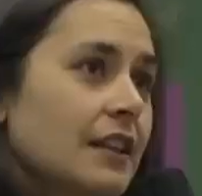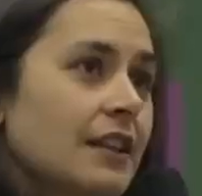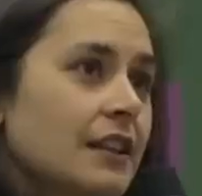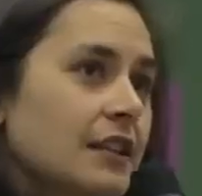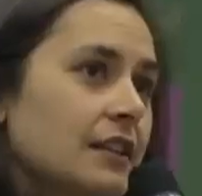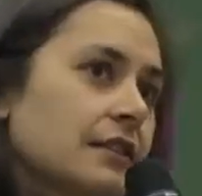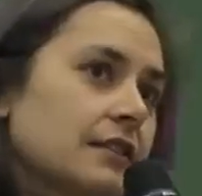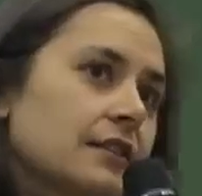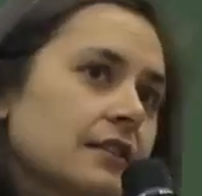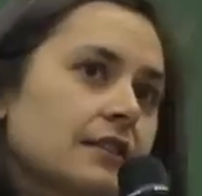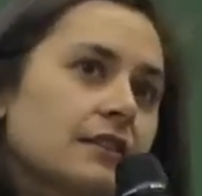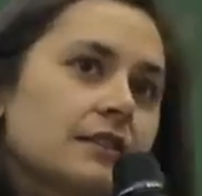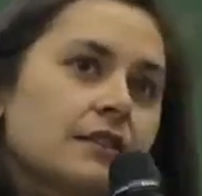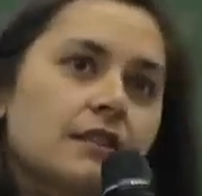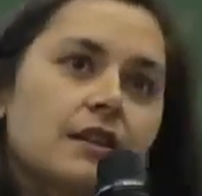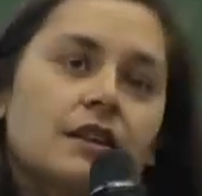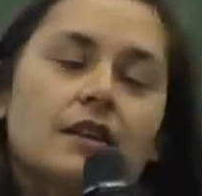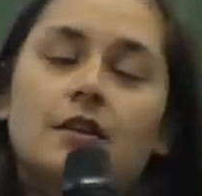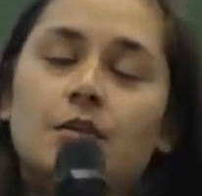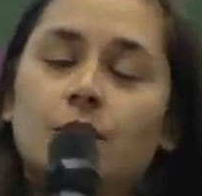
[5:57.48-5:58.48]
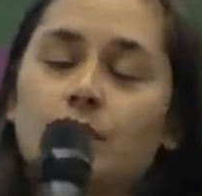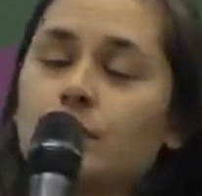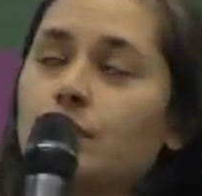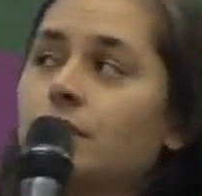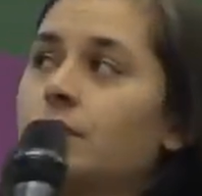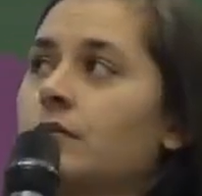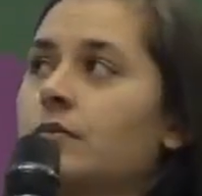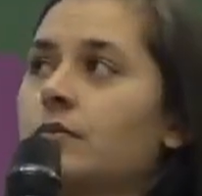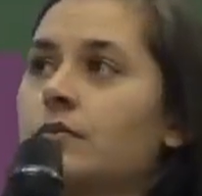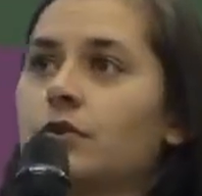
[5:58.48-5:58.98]
This is
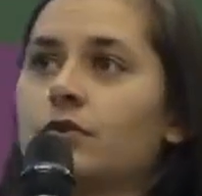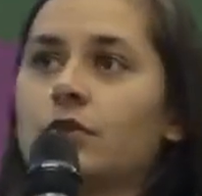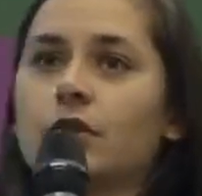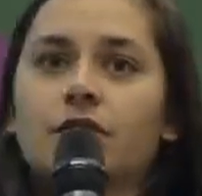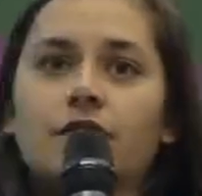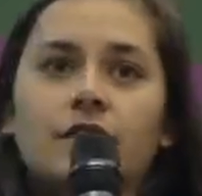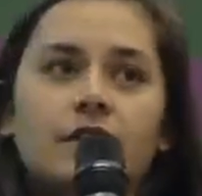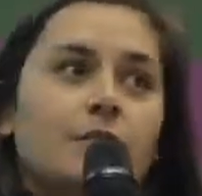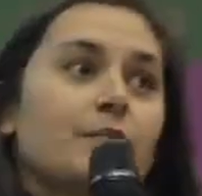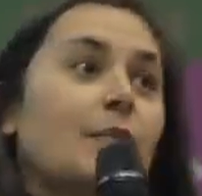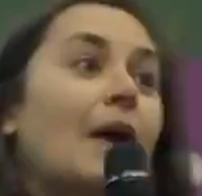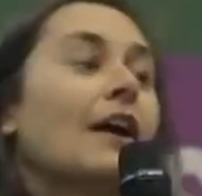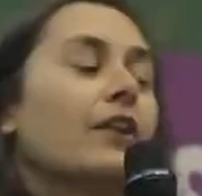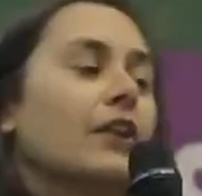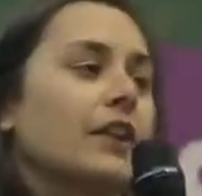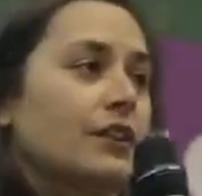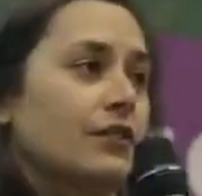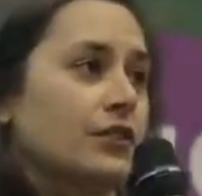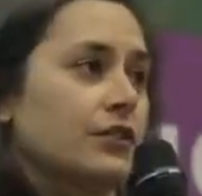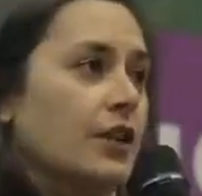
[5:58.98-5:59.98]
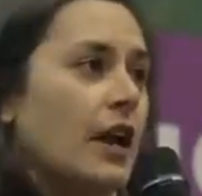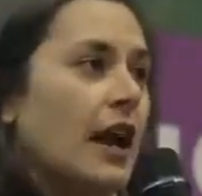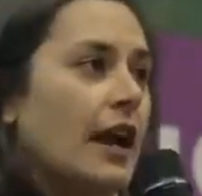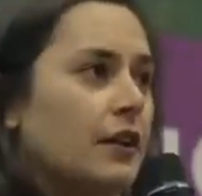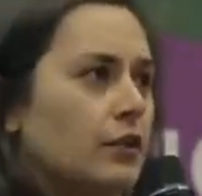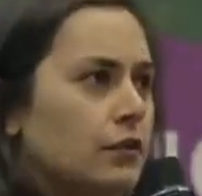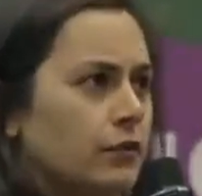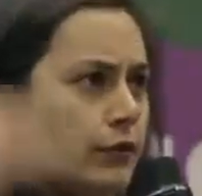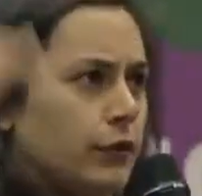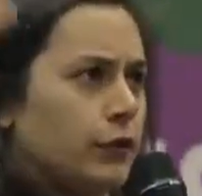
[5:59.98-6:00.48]
sort of an imperative
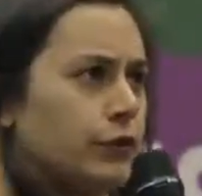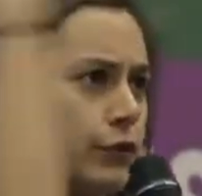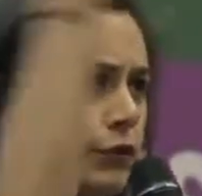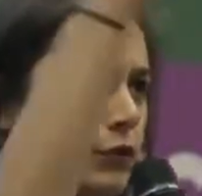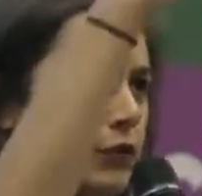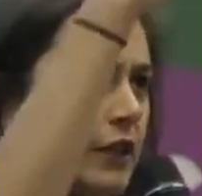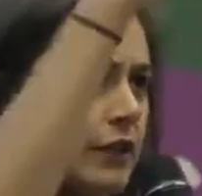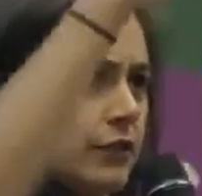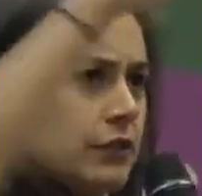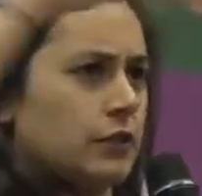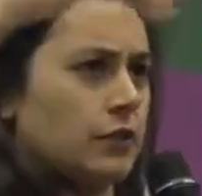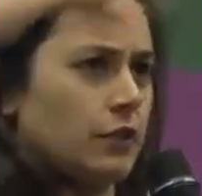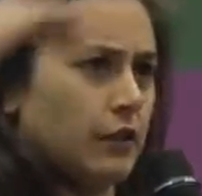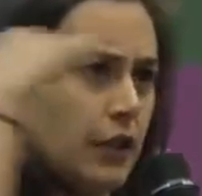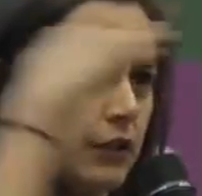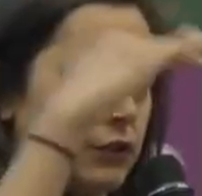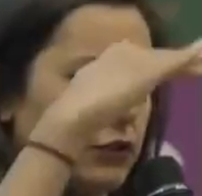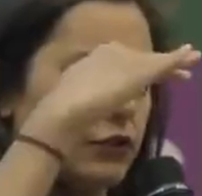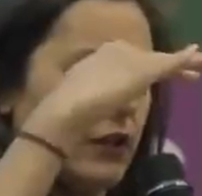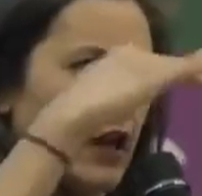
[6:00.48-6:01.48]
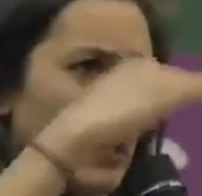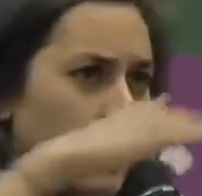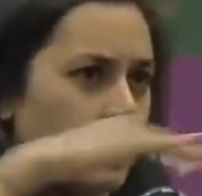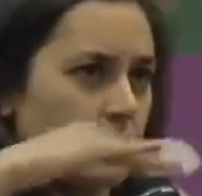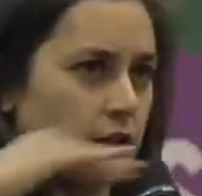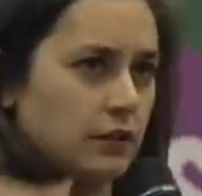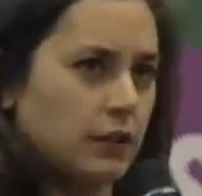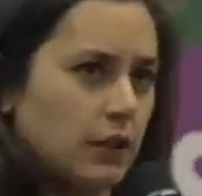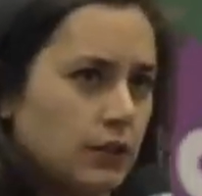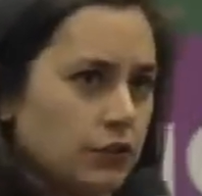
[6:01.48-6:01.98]
style. First do this, then do
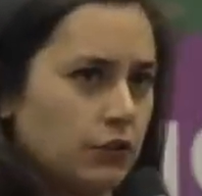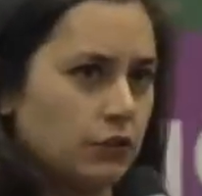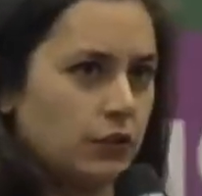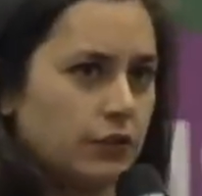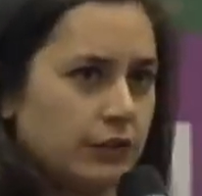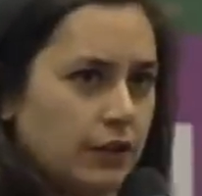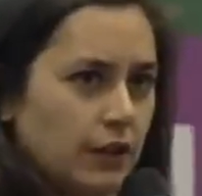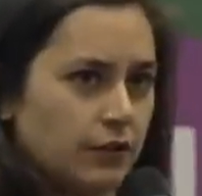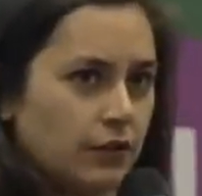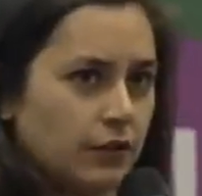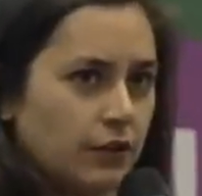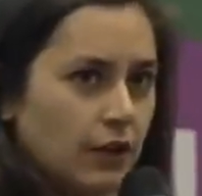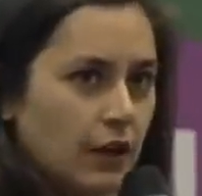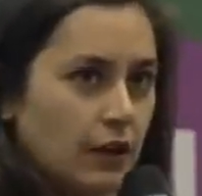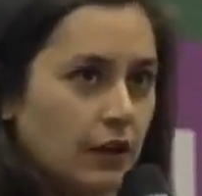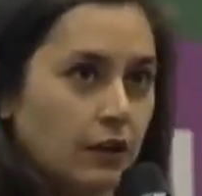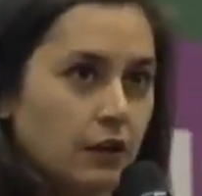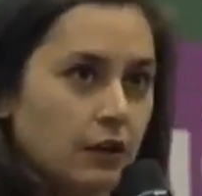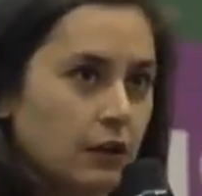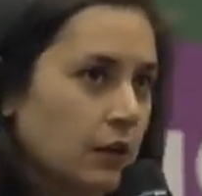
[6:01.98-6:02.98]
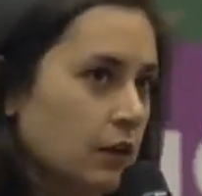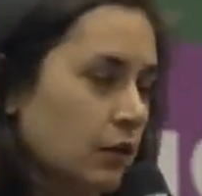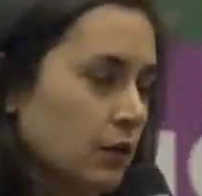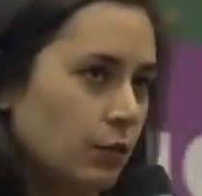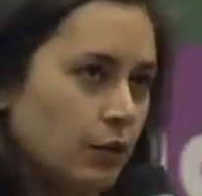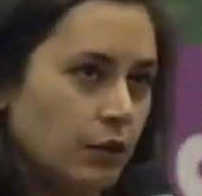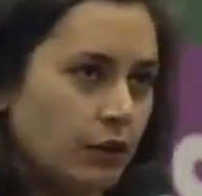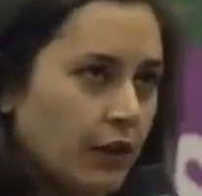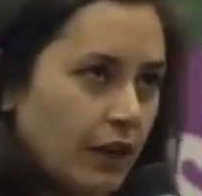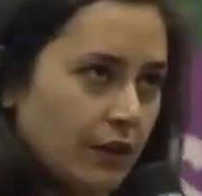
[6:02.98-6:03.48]
that, then do this other thing.
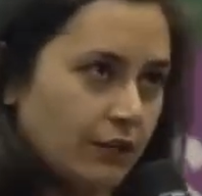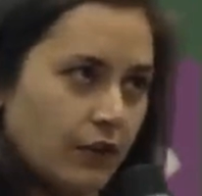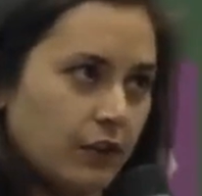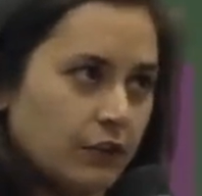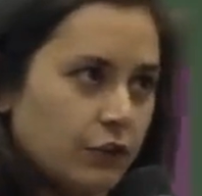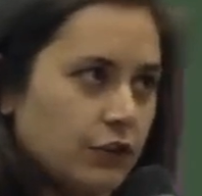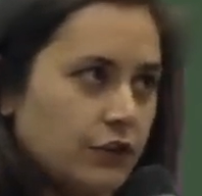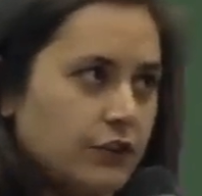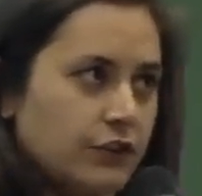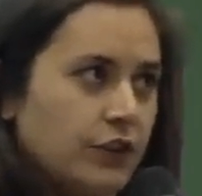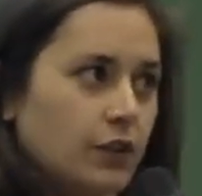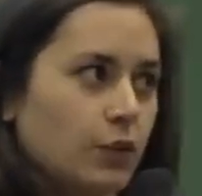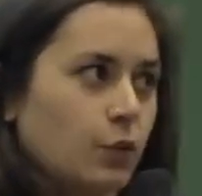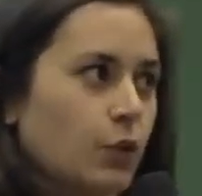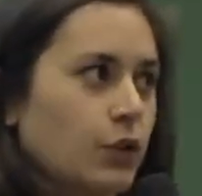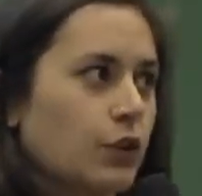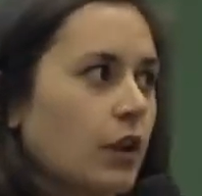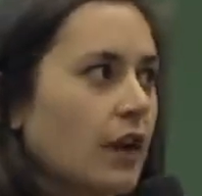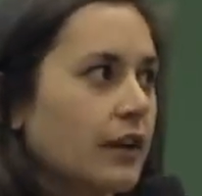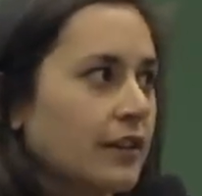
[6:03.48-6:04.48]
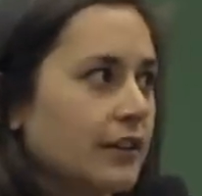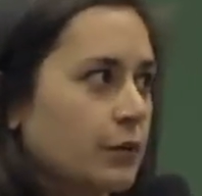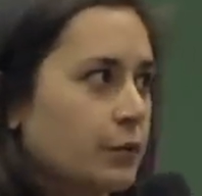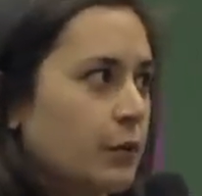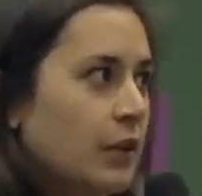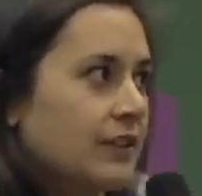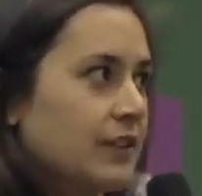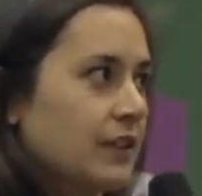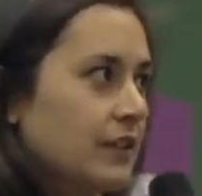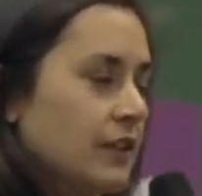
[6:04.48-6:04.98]
We don't functions here. We're not
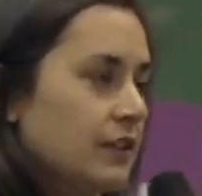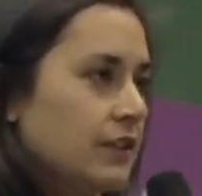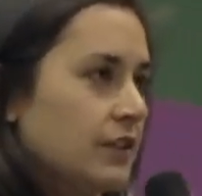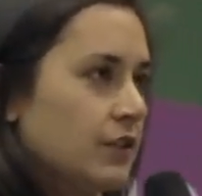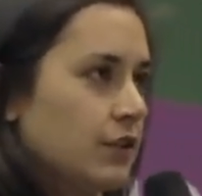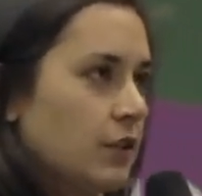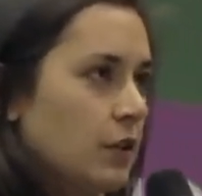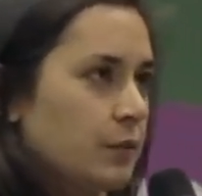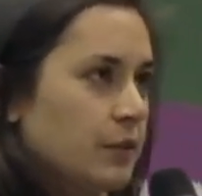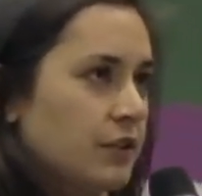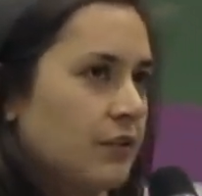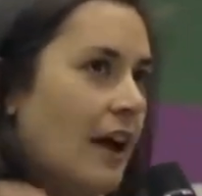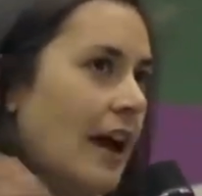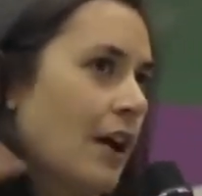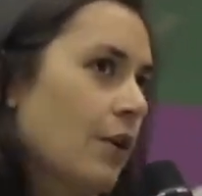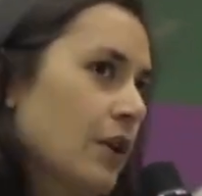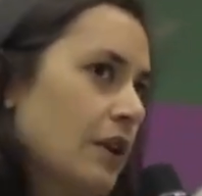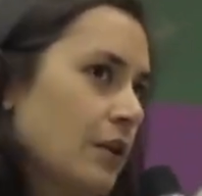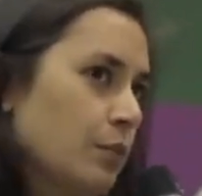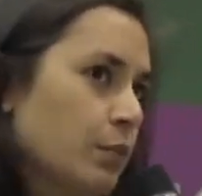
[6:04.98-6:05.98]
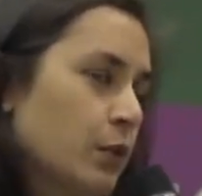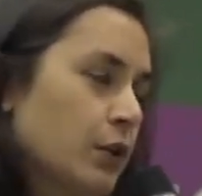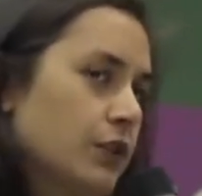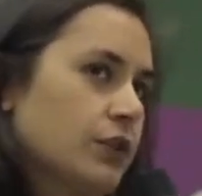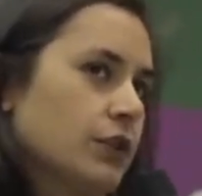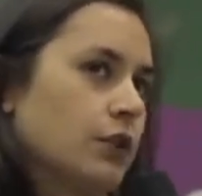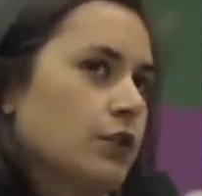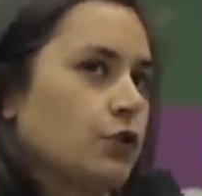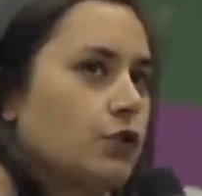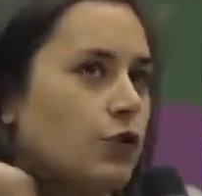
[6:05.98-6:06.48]
expressing this in terms of how
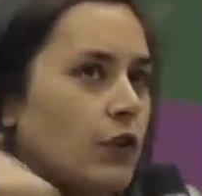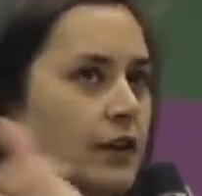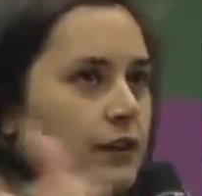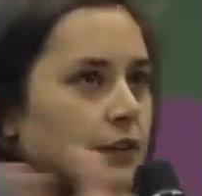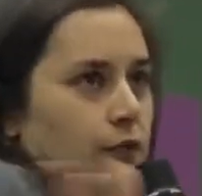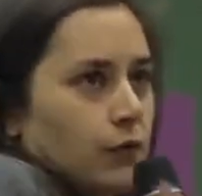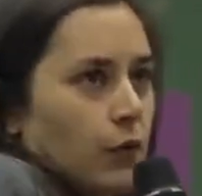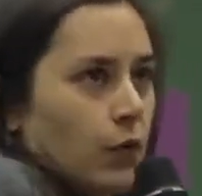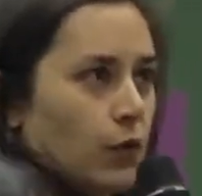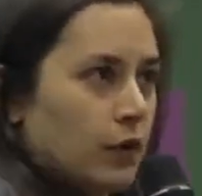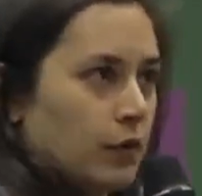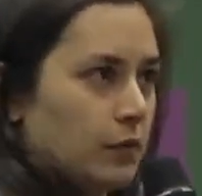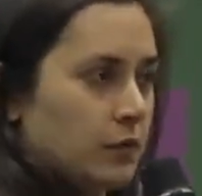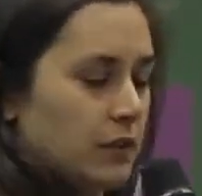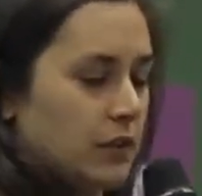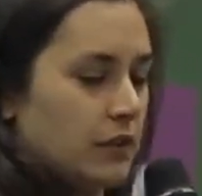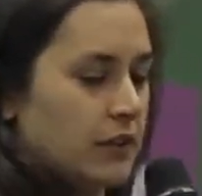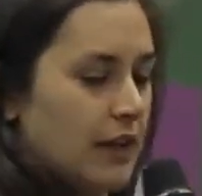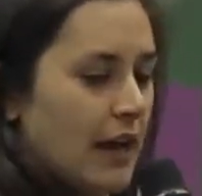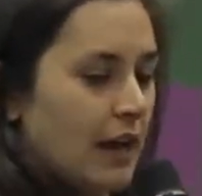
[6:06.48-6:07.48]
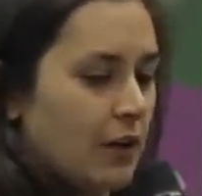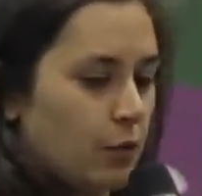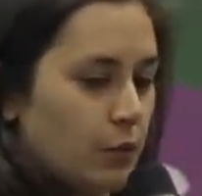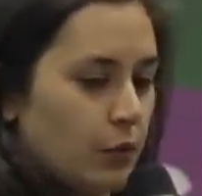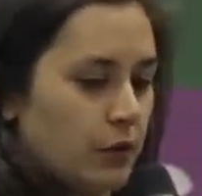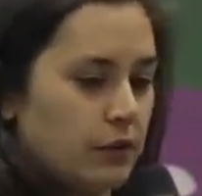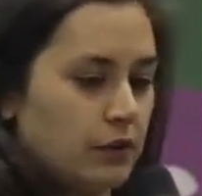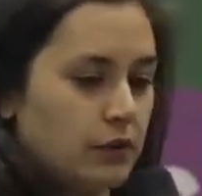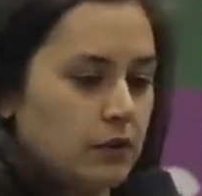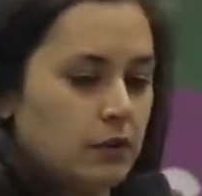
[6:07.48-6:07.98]
inputs are transformed into
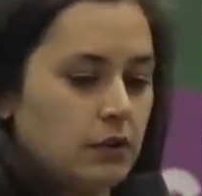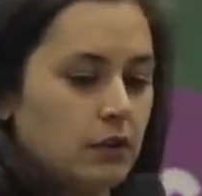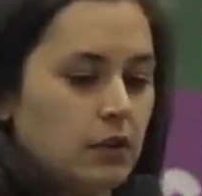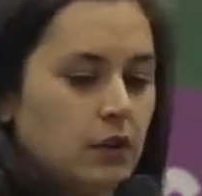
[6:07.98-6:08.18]
outputs.